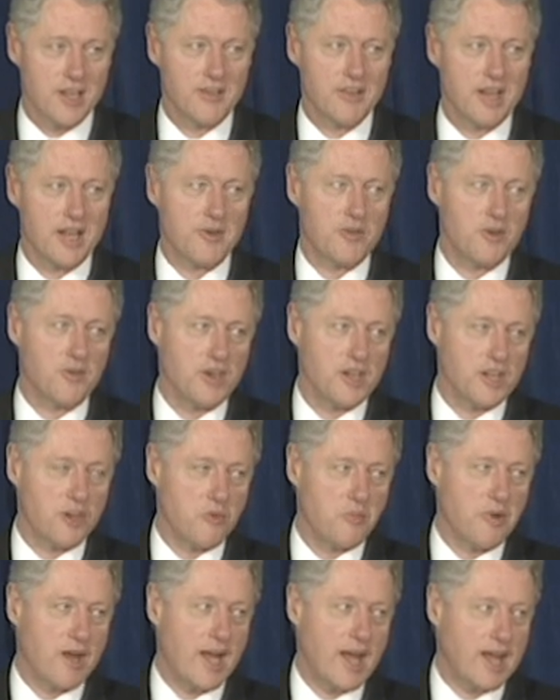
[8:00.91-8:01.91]
and then I'm going to go
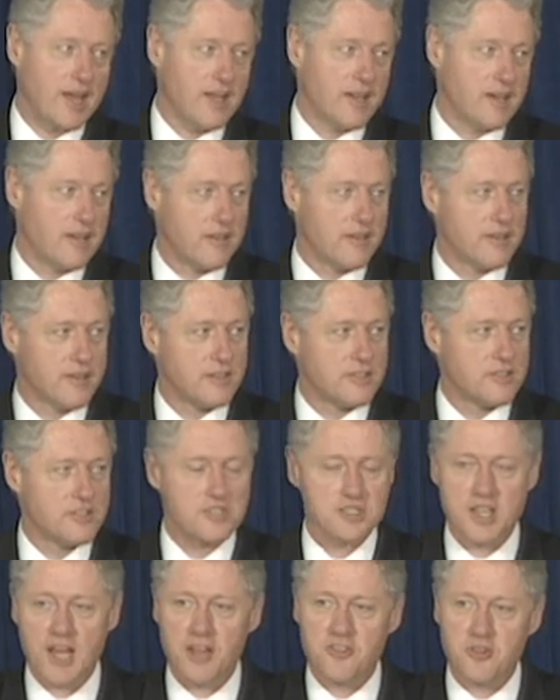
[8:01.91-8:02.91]
back to
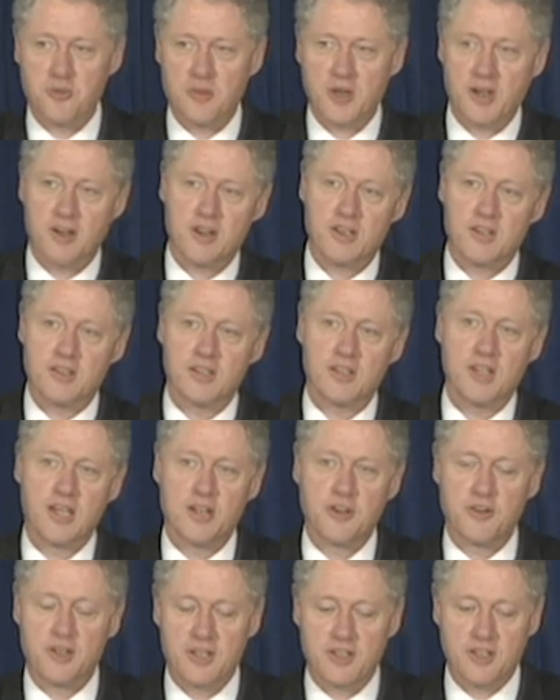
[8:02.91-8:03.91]
South America
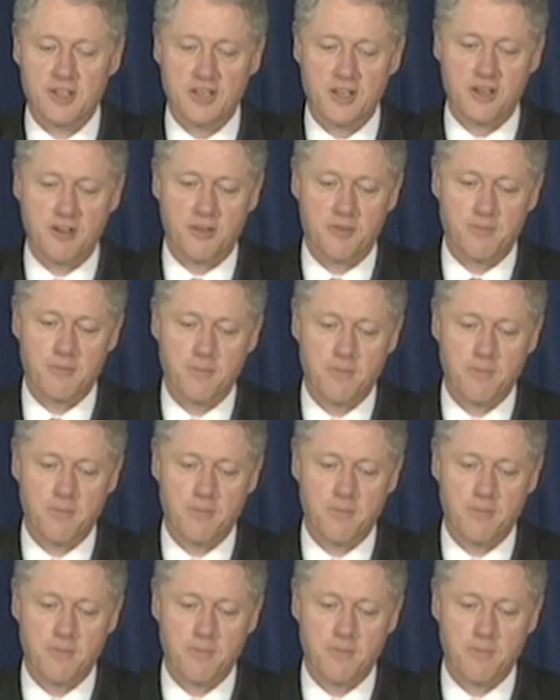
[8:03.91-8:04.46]
later in the year.